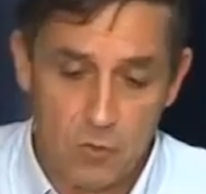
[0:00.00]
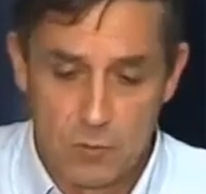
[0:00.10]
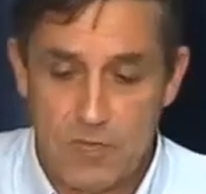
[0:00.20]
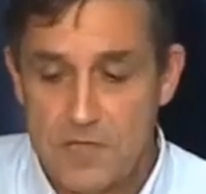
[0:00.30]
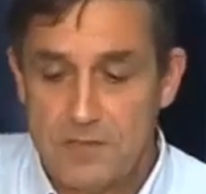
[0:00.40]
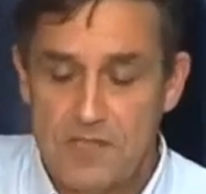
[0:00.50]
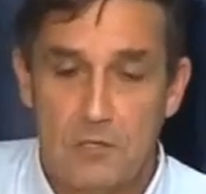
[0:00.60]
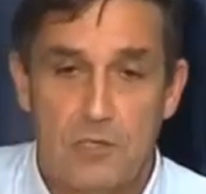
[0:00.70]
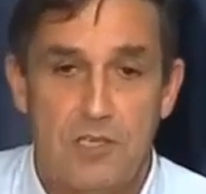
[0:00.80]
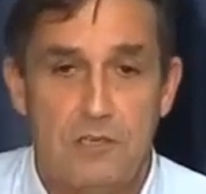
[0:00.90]
Spain,
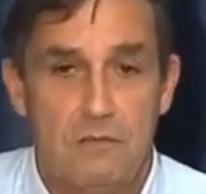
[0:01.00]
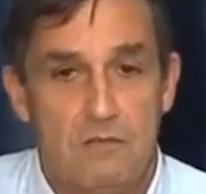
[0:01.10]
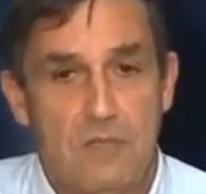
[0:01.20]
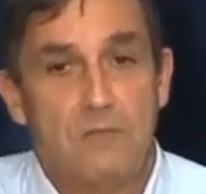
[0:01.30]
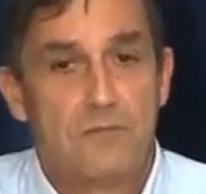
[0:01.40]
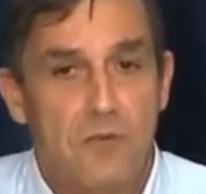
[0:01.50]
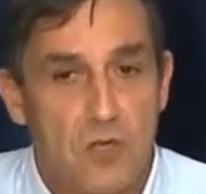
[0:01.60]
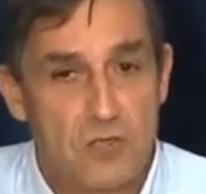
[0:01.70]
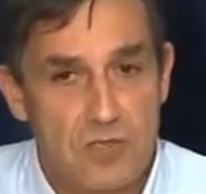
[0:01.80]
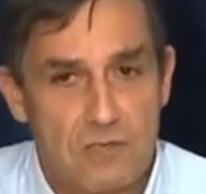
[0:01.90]
Italy, and
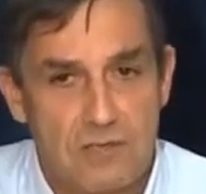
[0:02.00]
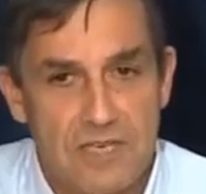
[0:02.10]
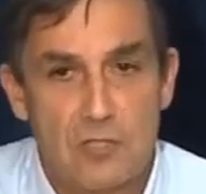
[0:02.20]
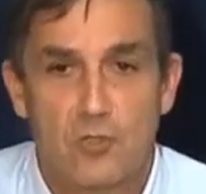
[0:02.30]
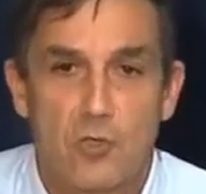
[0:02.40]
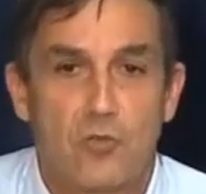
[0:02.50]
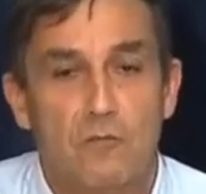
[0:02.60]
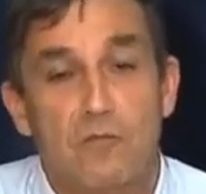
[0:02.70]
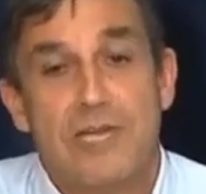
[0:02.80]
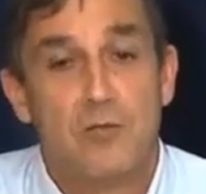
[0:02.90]
France as a sort
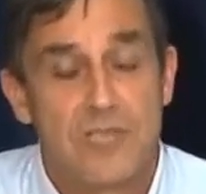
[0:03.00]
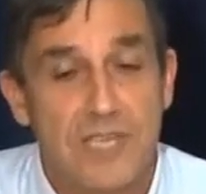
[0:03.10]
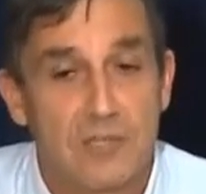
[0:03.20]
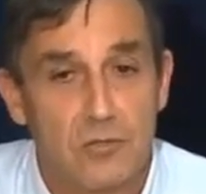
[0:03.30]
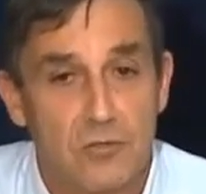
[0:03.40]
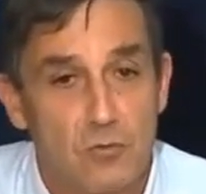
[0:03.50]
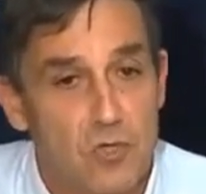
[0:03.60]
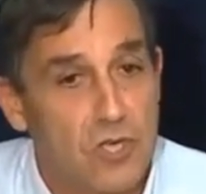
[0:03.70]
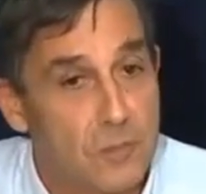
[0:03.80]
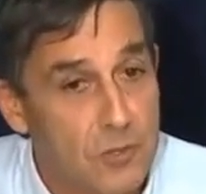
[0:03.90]
of brilliant second to
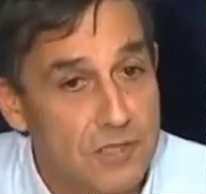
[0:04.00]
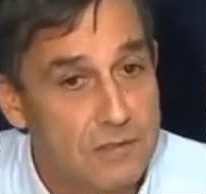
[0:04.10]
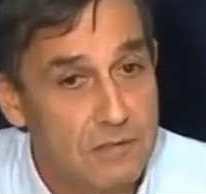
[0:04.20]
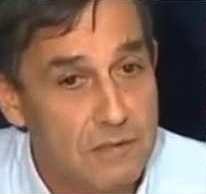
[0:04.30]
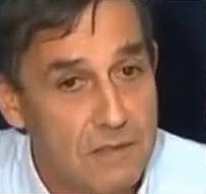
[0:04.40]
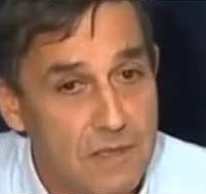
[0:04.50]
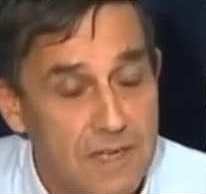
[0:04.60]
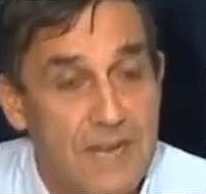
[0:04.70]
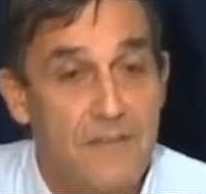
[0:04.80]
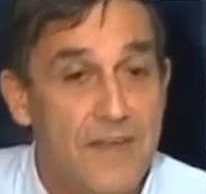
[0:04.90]
Germany.
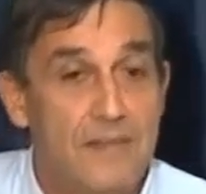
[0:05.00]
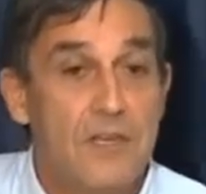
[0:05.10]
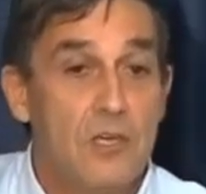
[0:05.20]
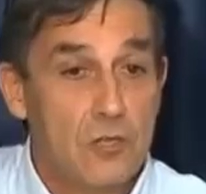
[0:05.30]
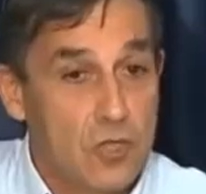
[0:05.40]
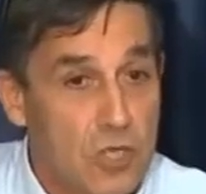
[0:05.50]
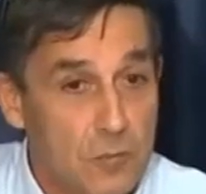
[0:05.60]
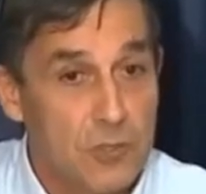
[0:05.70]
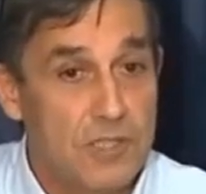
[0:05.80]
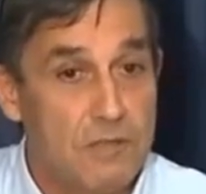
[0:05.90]
And then
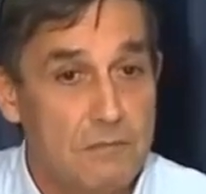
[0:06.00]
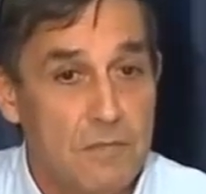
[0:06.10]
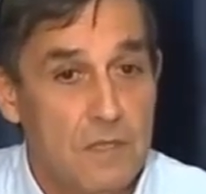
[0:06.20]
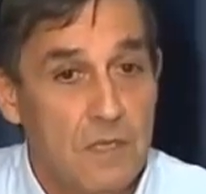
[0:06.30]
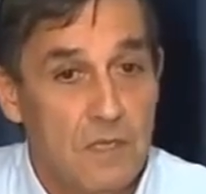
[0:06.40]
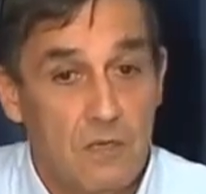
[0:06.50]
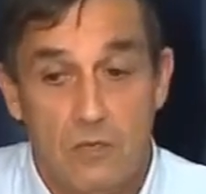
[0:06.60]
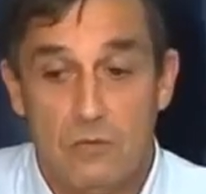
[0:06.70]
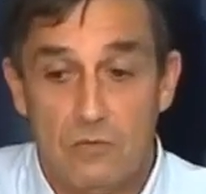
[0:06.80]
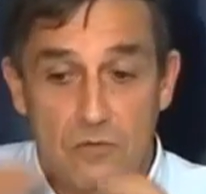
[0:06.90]
Germany
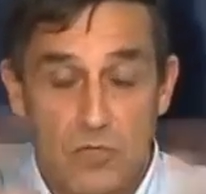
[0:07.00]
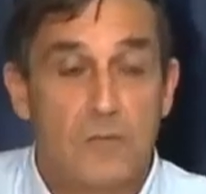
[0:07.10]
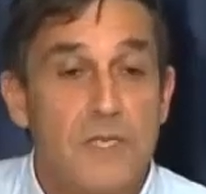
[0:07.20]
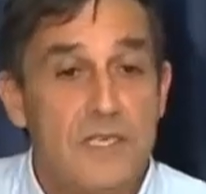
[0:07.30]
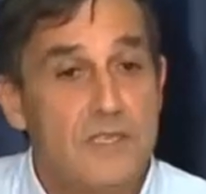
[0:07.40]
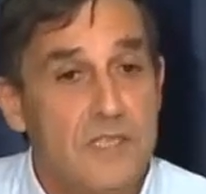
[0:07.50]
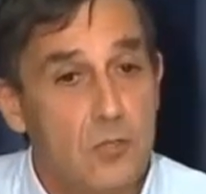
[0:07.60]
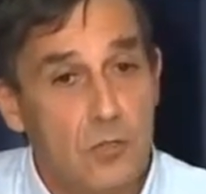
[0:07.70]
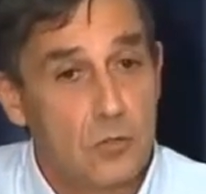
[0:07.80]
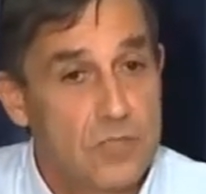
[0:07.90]

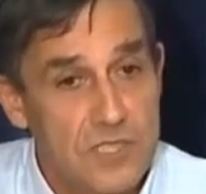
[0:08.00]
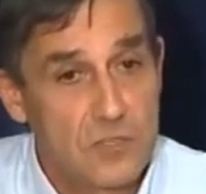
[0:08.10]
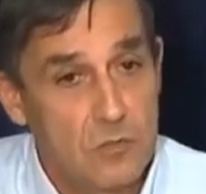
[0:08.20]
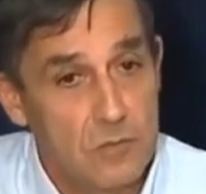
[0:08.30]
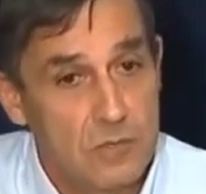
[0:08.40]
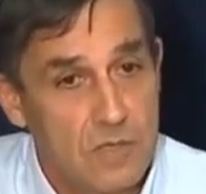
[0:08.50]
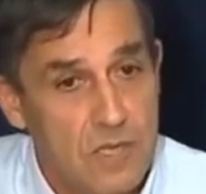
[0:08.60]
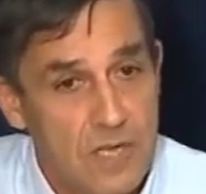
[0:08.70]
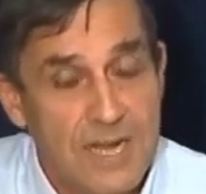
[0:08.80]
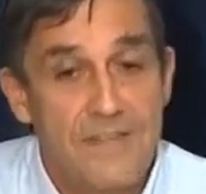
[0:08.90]
dominating the whole system.
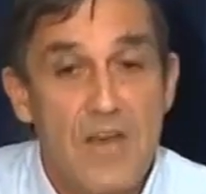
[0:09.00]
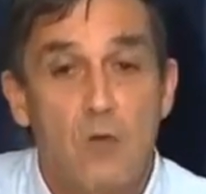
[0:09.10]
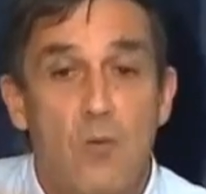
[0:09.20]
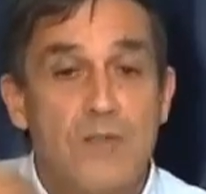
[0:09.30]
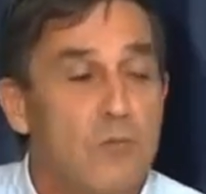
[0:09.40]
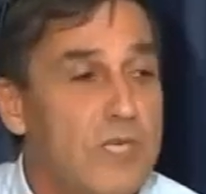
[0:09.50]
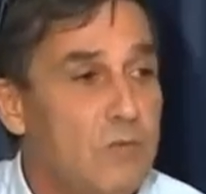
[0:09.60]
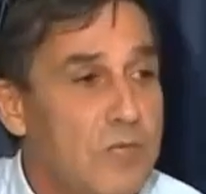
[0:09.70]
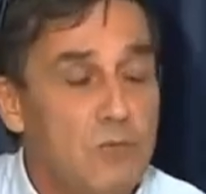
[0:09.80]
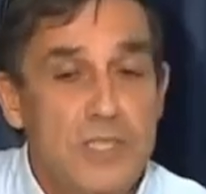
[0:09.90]
And now when
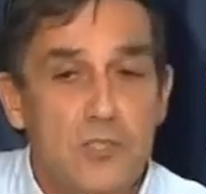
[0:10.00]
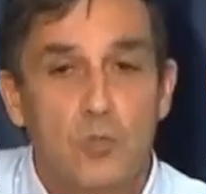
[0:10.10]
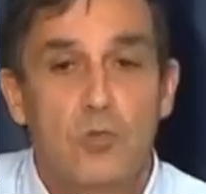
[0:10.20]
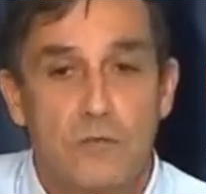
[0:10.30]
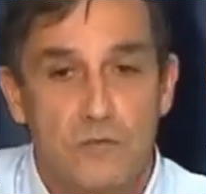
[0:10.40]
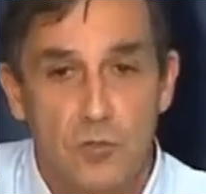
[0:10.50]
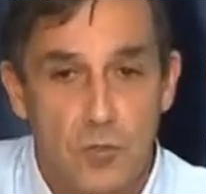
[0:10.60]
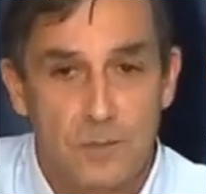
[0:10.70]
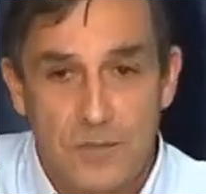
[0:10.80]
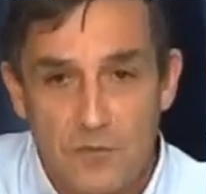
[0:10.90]
we talk of
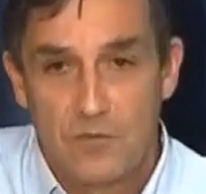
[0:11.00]
Europe,